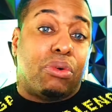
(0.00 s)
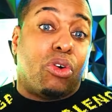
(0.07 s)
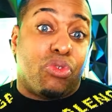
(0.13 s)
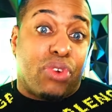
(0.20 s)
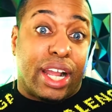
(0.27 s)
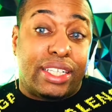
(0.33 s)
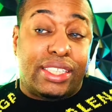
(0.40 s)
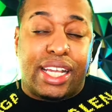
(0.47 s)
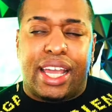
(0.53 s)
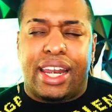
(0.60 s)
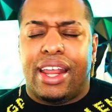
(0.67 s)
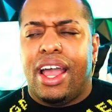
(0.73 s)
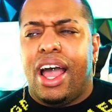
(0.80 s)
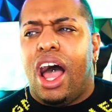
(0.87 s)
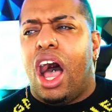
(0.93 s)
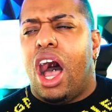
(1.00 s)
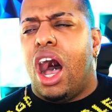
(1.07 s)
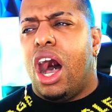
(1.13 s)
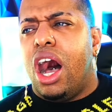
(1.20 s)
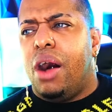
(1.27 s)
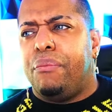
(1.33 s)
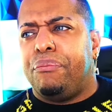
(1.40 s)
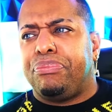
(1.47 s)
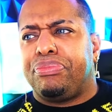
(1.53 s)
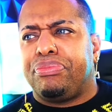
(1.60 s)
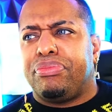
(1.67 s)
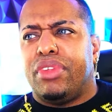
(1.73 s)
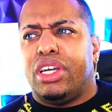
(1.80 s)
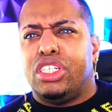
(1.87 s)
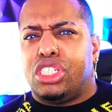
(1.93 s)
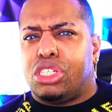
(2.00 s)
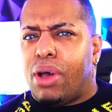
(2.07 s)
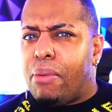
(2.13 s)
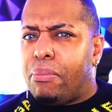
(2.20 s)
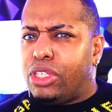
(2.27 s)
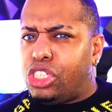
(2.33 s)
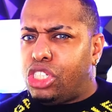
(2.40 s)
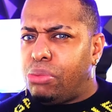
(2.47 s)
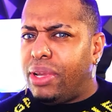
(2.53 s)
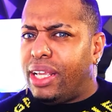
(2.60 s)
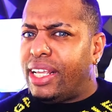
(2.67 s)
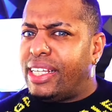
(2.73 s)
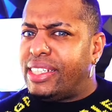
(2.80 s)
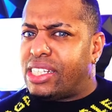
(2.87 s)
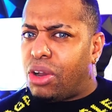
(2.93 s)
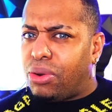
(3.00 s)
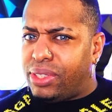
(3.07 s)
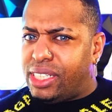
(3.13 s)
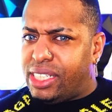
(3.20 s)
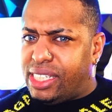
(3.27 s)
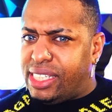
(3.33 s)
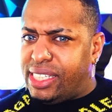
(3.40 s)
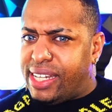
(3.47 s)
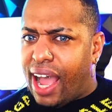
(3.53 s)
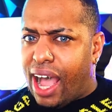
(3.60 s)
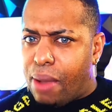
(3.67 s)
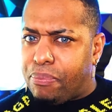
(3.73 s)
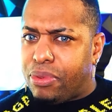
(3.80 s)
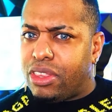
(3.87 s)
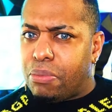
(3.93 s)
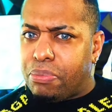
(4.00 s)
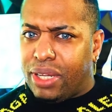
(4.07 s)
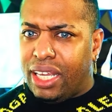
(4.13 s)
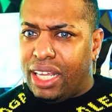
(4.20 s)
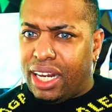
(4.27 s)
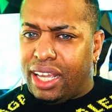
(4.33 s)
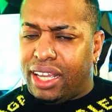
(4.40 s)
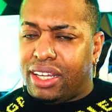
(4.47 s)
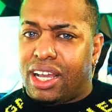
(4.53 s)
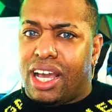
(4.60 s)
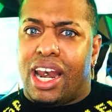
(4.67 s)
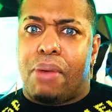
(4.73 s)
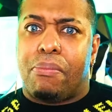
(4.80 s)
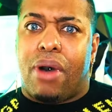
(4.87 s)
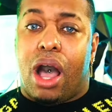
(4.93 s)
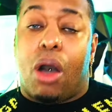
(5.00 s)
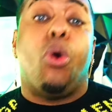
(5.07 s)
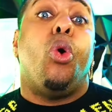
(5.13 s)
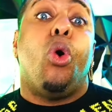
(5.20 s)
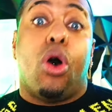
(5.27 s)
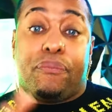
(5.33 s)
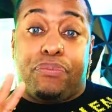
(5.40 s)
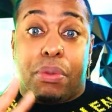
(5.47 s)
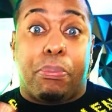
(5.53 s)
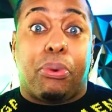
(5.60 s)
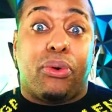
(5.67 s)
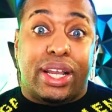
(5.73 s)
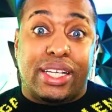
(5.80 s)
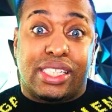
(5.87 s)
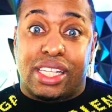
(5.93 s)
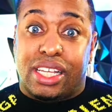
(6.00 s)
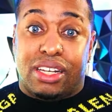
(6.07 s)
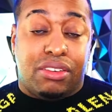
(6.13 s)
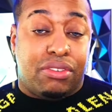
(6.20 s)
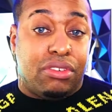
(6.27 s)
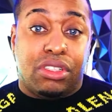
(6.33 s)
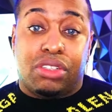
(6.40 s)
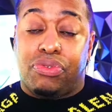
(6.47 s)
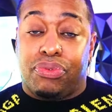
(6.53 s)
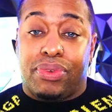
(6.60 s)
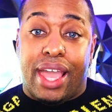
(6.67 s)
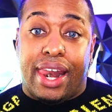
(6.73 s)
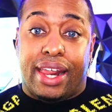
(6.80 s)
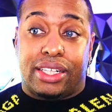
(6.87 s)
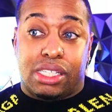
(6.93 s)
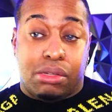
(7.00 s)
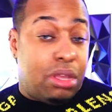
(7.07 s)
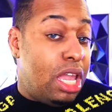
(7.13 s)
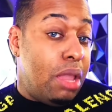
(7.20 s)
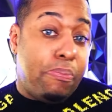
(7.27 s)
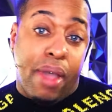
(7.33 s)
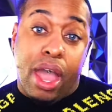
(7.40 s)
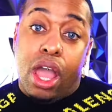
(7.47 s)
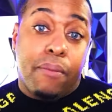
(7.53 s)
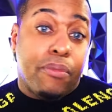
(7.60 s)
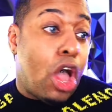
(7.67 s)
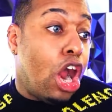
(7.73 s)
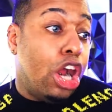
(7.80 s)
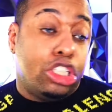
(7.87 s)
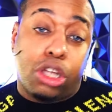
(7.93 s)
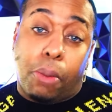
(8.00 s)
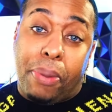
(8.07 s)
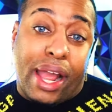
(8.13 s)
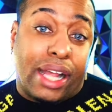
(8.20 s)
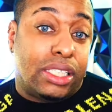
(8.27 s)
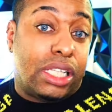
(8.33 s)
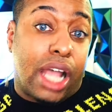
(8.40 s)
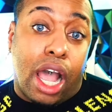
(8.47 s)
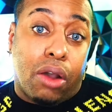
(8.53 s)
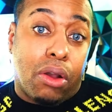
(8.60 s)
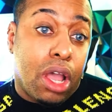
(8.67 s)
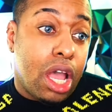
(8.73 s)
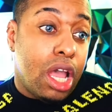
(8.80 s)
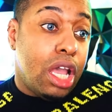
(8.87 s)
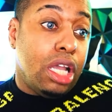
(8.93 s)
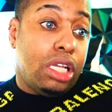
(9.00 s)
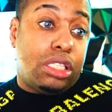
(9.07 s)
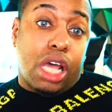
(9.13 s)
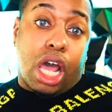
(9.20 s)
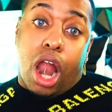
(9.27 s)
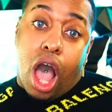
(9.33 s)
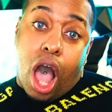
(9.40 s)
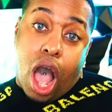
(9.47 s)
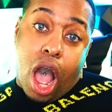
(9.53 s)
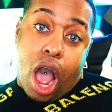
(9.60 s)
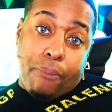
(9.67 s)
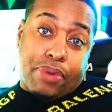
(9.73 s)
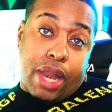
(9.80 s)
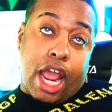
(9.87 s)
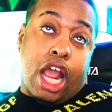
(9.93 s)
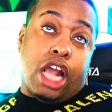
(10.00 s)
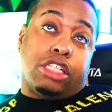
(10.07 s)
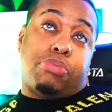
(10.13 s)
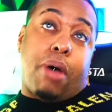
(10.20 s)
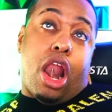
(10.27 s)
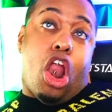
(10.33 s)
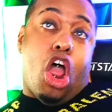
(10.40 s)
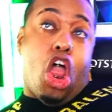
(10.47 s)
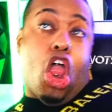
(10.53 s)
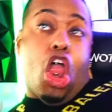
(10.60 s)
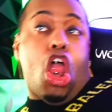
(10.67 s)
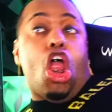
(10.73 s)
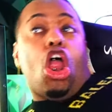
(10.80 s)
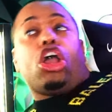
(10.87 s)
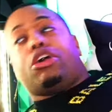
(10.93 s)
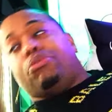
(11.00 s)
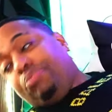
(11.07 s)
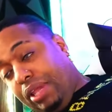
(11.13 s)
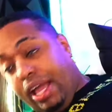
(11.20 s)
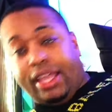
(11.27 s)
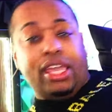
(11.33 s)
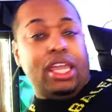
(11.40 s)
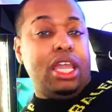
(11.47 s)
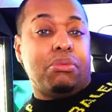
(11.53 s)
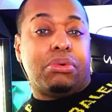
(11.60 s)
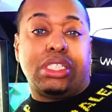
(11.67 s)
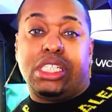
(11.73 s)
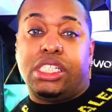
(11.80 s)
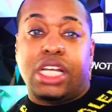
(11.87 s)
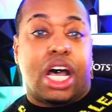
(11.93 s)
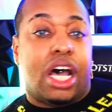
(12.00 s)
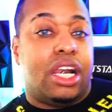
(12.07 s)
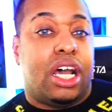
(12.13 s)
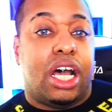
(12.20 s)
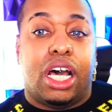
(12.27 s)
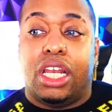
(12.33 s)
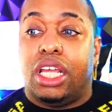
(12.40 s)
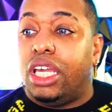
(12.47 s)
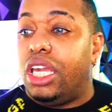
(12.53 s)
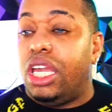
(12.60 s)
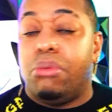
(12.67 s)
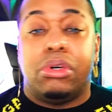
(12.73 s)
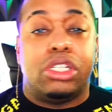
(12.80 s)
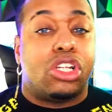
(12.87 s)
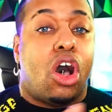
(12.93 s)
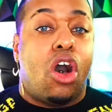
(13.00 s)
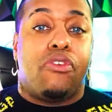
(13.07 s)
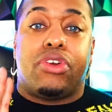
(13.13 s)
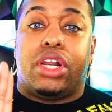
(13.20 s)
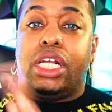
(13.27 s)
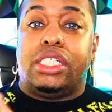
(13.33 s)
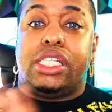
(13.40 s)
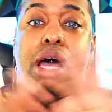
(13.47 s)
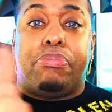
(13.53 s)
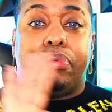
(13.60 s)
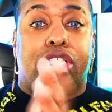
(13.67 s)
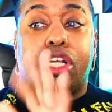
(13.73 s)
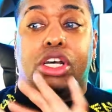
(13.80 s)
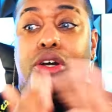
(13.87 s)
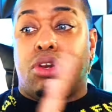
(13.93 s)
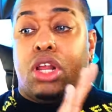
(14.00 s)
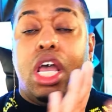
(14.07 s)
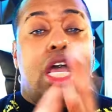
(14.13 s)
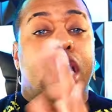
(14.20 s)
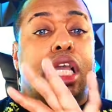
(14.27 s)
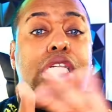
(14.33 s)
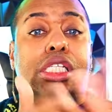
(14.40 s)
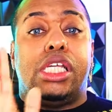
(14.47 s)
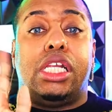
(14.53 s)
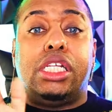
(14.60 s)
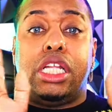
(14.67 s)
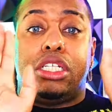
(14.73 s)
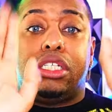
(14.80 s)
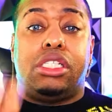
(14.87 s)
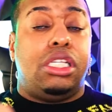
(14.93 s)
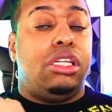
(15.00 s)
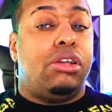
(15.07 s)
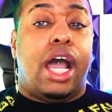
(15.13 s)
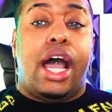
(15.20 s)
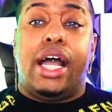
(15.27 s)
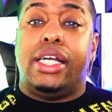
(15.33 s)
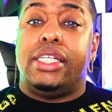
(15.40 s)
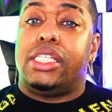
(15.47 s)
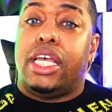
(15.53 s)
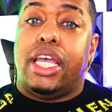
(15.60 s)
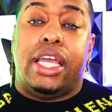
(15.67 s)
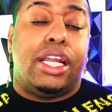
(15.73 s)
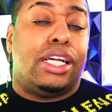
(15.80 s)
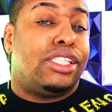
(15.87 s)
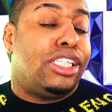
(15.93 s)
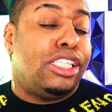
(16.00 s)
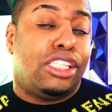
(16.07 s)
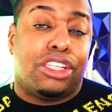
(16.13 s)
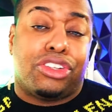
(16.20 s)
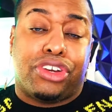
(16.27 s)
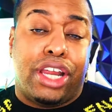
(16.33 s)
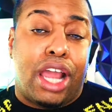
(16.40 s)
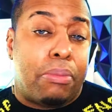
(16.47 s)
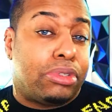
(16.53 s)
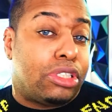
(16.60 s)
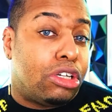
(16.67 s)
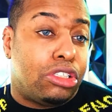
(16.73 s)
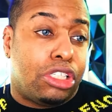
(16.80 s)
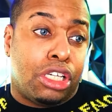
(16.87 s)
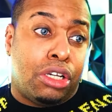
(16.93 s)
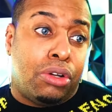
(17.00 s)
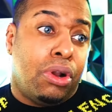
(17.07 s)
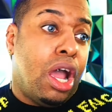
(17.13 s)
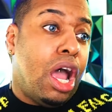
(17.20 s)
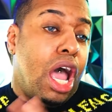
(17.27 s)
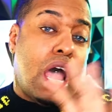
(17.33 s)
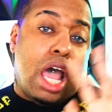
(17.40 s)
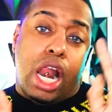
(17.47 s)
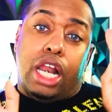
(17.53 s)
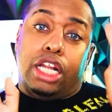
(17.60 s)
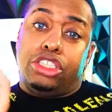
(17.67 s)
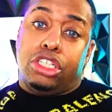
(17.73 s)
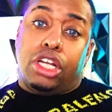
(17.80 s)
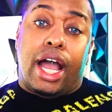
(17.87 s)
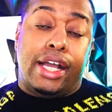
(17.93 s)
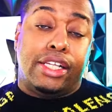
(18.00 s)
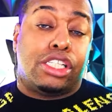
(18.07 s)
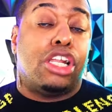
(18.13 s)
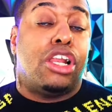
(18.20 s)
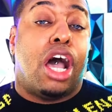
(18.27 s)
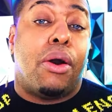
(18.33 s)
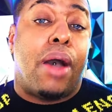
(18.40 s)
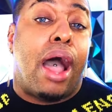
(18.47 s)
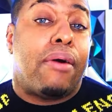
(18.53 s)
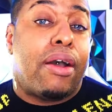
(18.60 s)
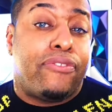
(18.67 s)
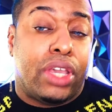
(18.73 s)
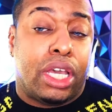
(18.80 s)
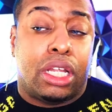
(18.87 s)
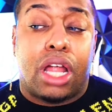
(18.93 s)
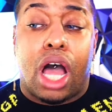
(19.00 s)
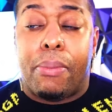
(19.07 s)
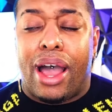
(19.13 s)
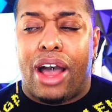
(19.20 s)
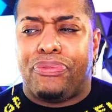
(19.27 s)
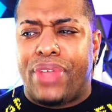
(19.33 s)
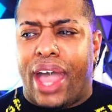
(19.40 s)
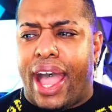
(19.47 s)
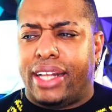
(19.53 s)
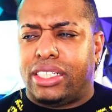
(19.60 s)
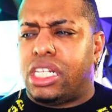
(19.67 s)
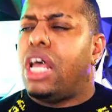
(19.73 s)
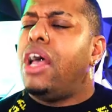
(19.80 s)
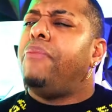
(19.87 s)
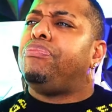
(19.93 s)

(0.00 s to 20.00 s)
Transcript: Well, Rick did. So I'm assuming it's going to stop the bleeding and or the poison from getting to him. Herschel passed out. He said, oh, there's my leg. Like, he was done, honey. He was over this episode. He said, see you guys in season 3, episode 2, and I'll let you guys know how I feel about that.